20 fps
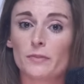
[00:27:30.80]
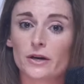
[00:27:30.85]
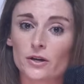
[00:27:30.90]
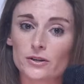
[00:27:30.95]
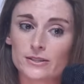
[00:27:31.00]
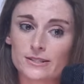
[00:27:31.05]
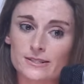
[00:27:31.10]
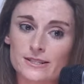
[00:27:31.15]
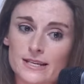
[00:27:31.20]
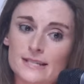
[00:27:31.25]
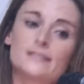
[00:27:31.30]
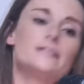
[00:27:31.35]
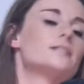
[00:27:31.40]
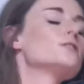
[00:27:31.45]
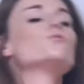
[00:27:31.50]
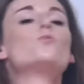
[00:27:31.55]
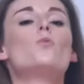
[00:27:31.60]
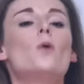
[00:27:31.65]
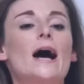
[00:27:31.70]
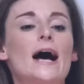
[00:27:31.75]
Because this
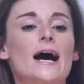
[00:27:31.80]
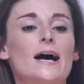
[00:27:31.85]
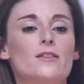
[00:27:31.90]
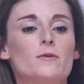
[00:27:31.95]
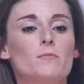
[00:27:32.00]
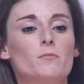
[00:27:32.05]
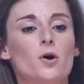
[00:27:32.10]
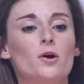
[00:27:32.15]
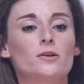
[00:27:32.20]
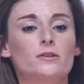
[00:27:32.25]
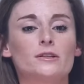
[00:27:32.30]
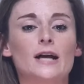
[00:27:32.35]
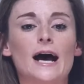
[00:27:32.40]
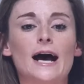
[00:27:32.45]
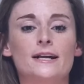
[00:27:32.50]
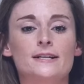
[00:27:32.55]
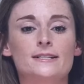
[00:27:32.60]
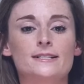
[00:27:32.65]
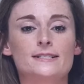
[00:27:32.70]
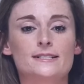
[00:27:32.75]
is where the modern
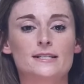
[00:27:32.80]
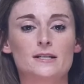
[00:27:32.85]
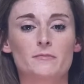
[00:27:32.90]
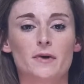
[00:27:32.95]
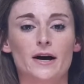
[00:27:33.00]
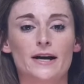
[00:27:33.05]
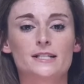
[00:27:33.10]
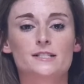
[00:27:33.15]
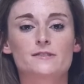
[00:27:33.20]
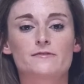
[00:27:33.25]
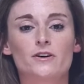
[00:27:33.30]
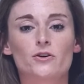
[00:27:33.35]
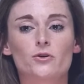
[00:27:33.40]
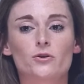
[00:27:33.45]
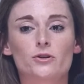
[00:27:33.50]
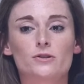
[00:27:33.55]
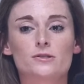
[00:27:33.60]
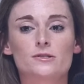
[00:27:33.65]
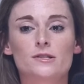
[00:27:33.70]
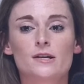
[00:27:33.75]
anti-Semites
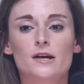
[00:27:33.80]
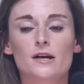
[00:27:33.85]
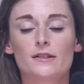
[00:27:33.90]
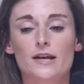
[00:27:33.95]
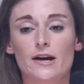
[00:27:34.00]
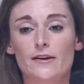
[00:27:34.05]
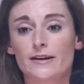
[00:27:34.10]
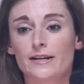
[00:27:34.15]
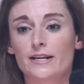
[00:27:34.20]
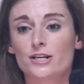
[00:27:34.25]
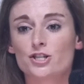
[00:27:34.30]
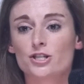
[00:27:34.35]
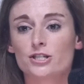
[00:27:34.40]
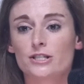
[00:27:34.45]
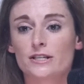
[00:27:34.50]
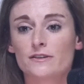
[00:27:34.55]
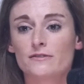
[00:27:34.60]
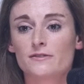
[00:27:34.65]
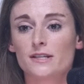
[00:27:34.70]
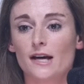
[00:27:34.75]
focus their
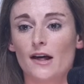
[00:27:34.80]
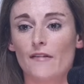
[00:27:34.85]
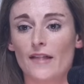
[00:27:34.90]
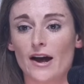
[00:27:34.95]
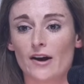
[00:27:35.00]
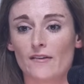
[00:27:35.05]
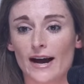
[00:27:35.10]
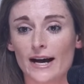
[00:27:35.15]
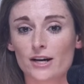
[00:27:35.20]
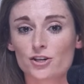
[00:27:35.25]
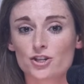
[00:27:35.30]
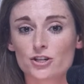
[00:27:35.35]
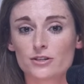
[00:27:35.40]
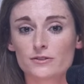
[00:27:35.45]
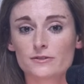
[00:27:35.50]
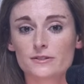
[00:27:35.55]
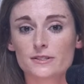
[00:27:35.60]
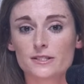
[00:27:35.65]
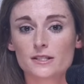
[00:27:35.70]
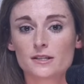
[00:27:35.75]
initiatives and their
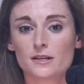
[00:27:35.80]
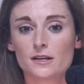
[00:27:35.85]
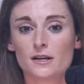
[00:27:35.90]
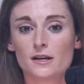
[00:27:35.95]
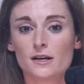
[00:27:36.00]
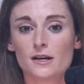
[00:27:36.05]
actions.